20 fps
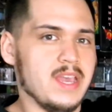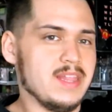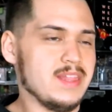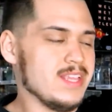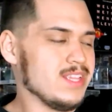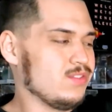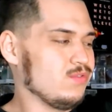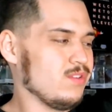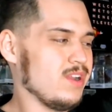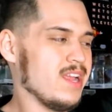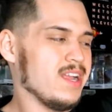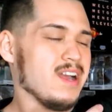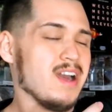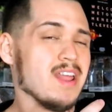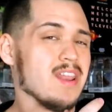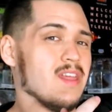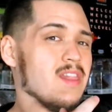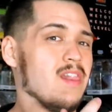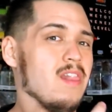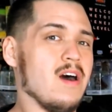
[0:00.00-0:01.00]
And this one I
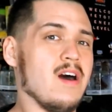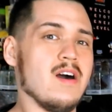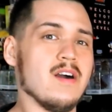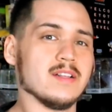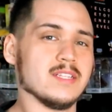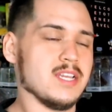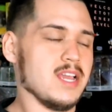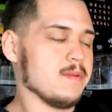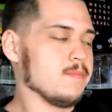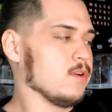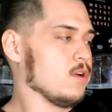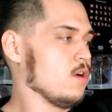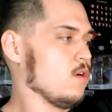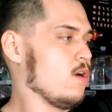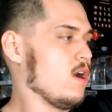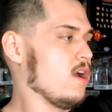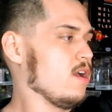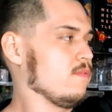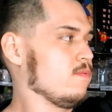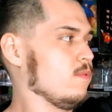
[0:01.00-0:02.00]
got a long time
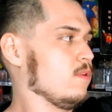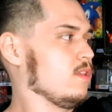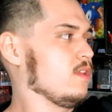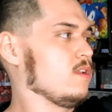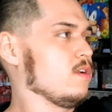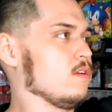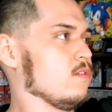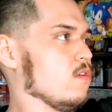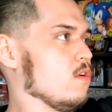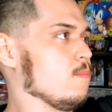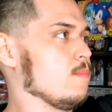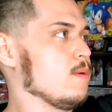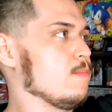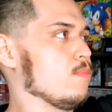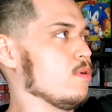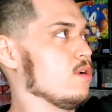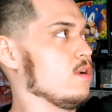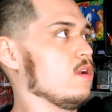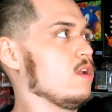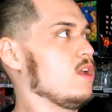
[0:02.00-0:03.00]
ago. I really don't
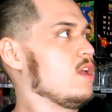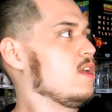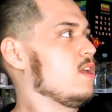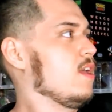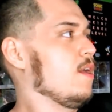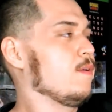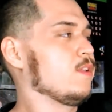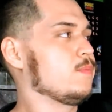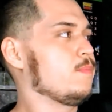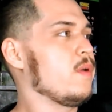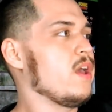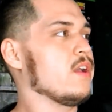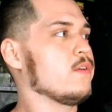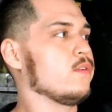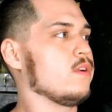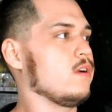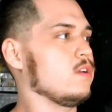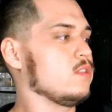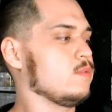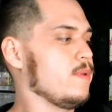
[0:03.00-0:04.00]
remember. It was back
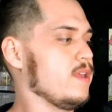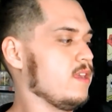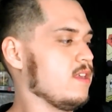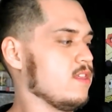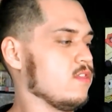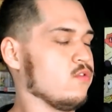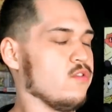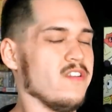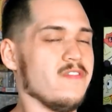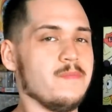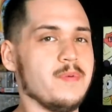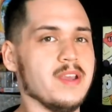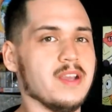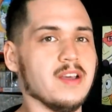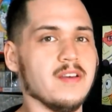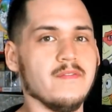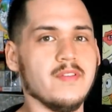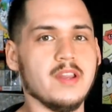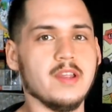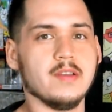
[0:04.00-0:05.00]
when I was making thrift
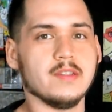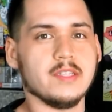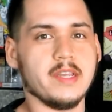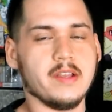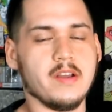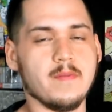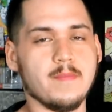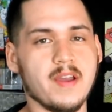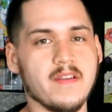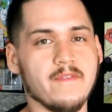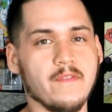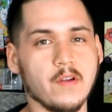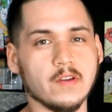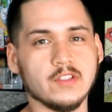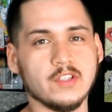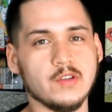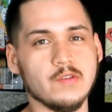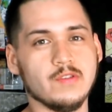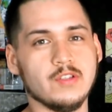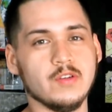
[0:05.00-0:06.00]
pickup videos like on my
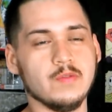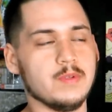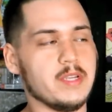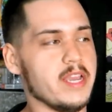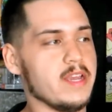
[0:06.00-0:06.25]
first YouTube